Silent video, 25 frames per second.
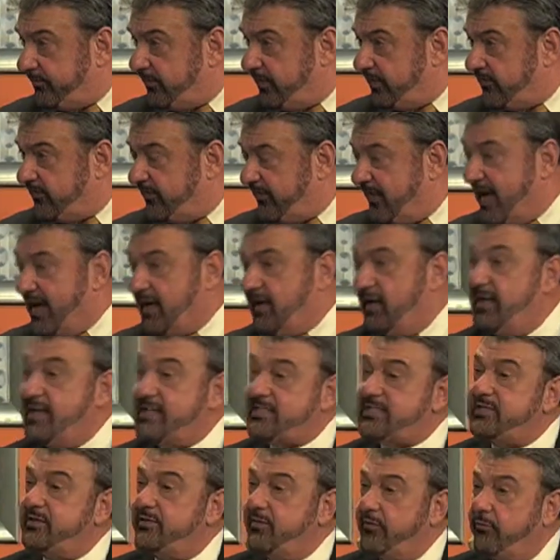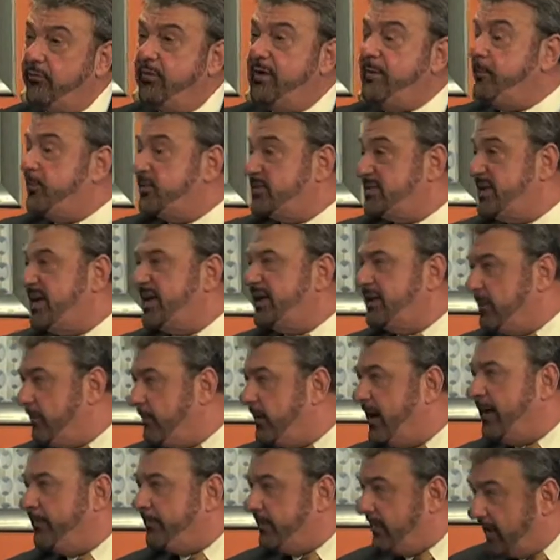In fact, less than 3% of the
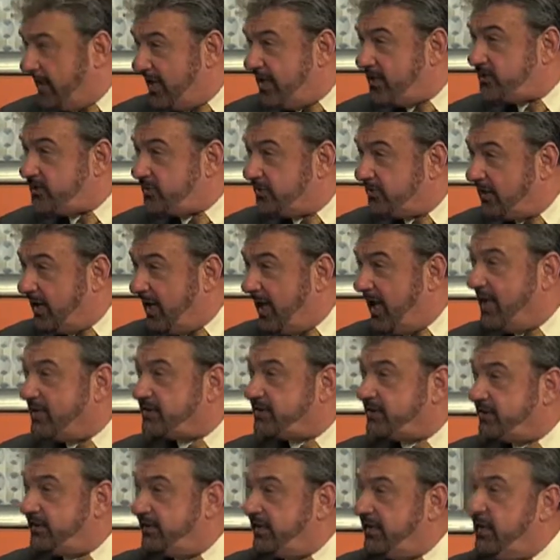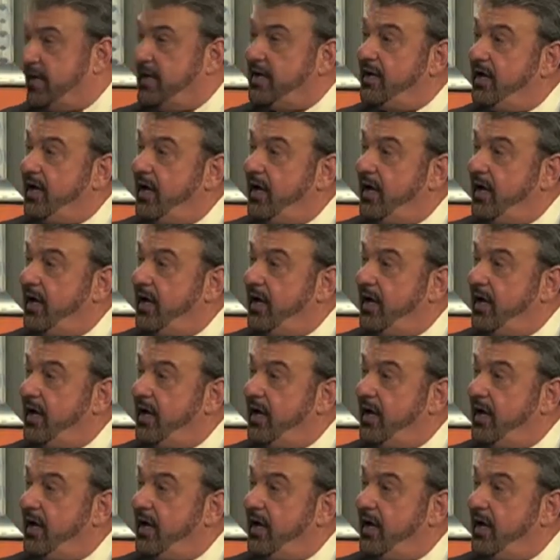population actually